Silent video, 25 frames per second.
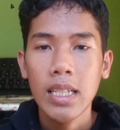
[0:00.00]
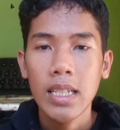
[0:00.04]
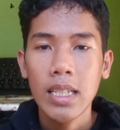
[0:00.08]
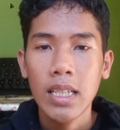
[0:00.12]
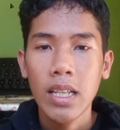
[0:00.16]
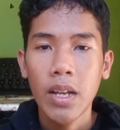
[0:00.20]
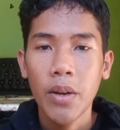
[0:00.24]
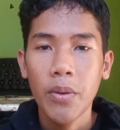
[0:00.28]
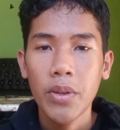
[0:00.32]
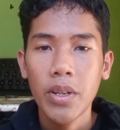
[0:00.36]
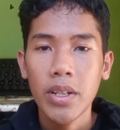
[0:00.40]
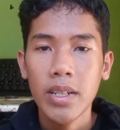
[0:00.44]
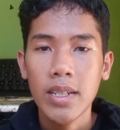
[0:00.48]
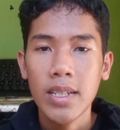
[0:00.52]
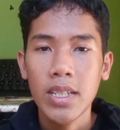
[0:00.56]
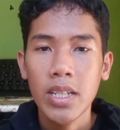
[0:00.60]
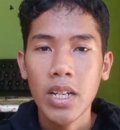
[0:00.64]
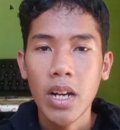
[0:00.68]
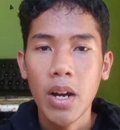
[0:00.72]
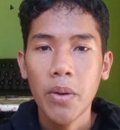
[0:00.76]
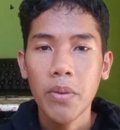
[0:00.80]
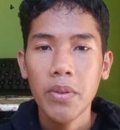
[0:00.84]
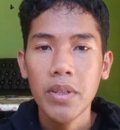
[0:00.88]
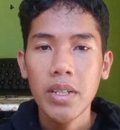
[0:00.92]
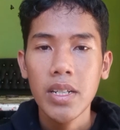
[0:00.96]
New York
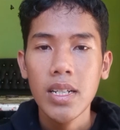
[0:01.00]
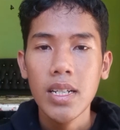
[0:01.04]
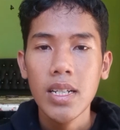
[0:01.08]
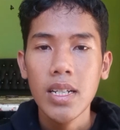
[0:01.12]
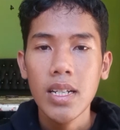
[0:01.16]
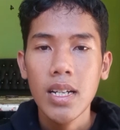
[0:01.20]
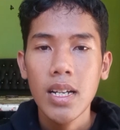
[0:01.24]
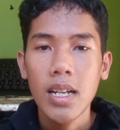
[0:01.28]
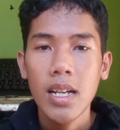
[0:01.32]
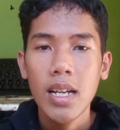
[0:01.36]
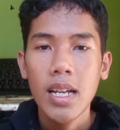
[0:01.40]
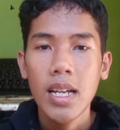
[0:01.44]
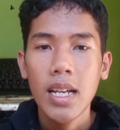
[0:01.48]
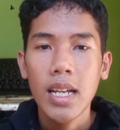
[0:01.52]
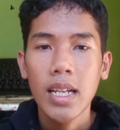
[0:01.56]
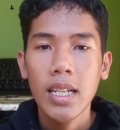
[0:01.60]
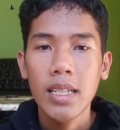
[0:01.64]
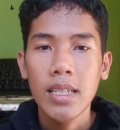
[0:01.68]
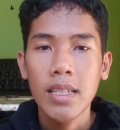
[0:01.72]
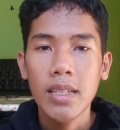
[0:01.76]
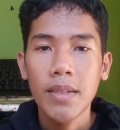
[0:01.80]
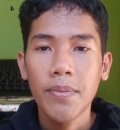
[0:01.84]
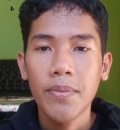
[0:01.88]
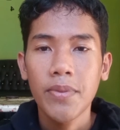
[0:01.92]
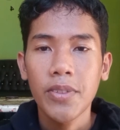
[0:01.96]
during
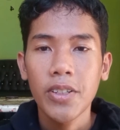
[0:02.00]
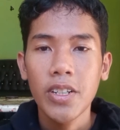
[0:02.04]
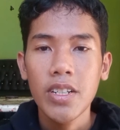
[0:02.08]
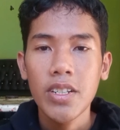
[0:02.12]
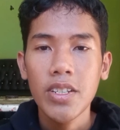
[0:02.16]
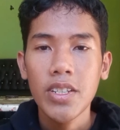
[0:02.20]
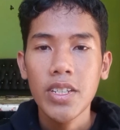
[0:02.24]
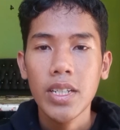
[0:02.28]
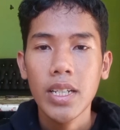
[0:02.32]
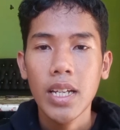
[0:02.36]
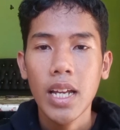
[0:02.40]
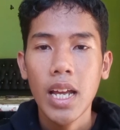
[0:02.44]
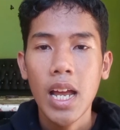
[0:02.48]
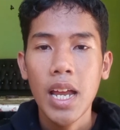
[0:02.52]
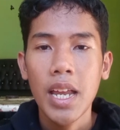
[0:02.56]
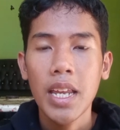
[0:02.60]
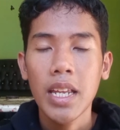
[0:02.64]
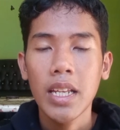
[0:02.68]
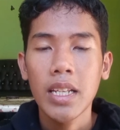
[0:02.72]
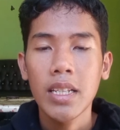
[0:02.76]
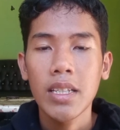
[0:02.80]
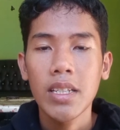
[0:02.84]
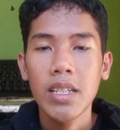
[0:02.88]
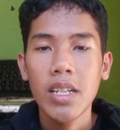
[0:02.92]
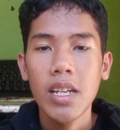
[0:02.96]
the French and
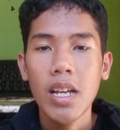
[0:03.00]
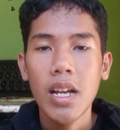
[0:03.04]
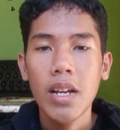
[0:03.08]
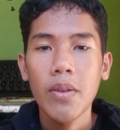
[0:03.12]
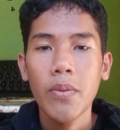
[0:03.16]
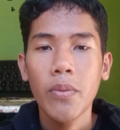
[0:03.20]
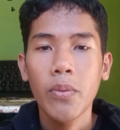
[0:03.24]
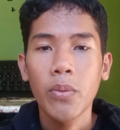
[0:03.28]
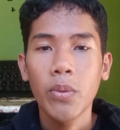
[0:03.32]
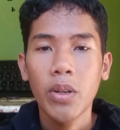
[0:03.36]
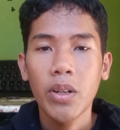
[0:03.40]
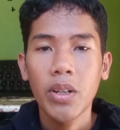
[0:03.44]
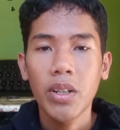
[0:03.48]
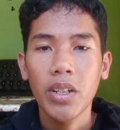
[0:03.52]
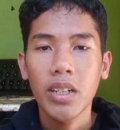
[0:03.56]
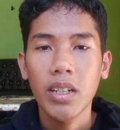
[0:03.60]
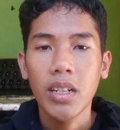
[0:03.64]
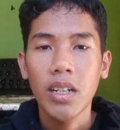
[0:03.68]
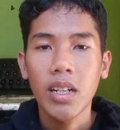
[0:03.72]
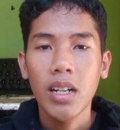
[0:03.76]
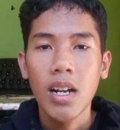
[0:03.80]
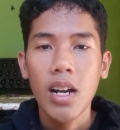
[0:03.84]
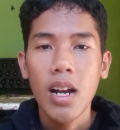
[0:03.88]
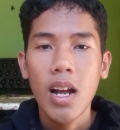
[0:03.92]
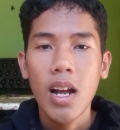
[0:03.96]
Indian War.